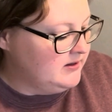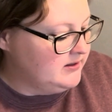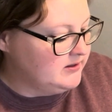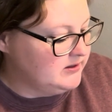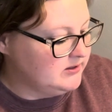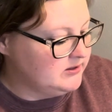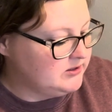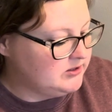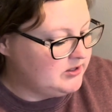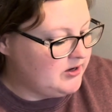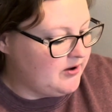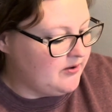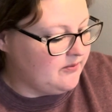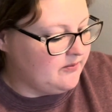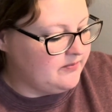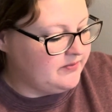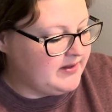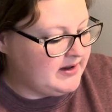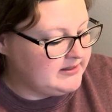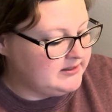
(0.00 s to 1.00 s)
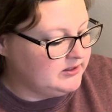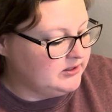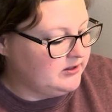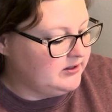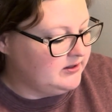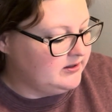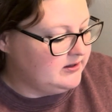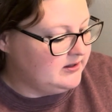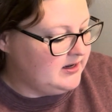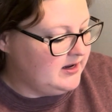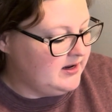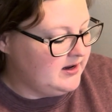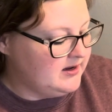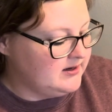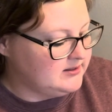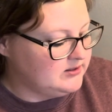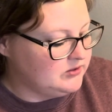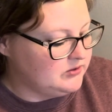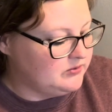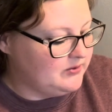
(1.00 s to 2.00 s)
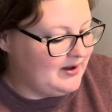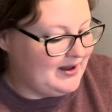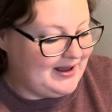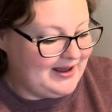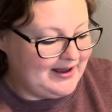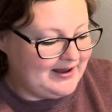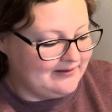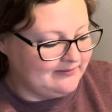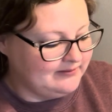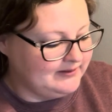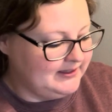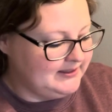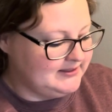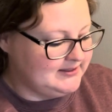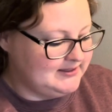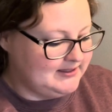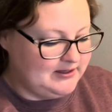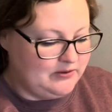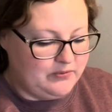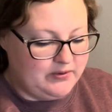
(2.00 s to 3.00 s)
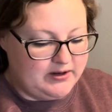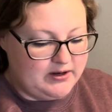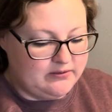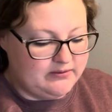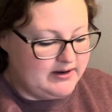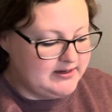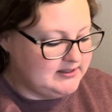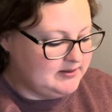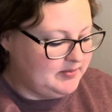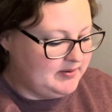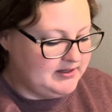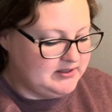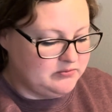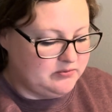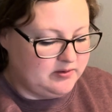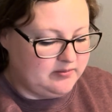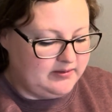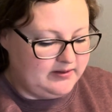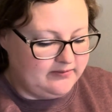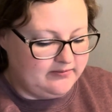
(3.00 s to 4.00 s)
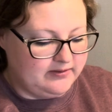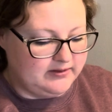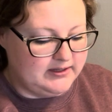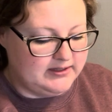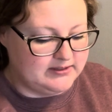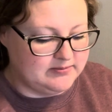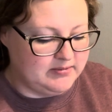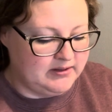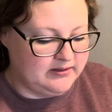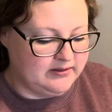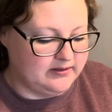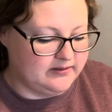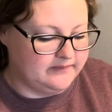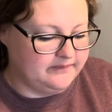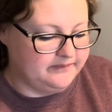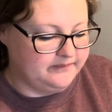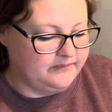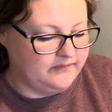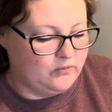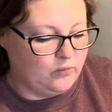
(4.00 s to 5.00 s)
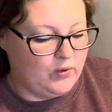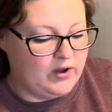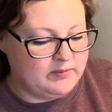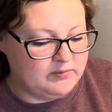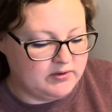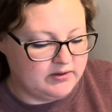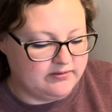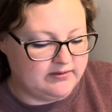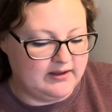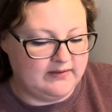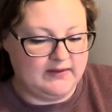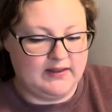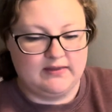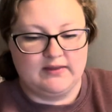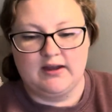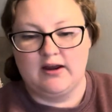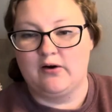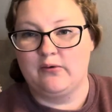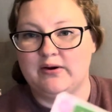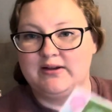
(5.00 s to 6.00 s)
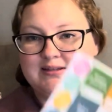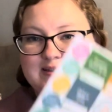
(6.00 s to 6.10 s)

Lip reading: So that's a good thing to have. Let's see what our recipes will be for this month. One more thing that they always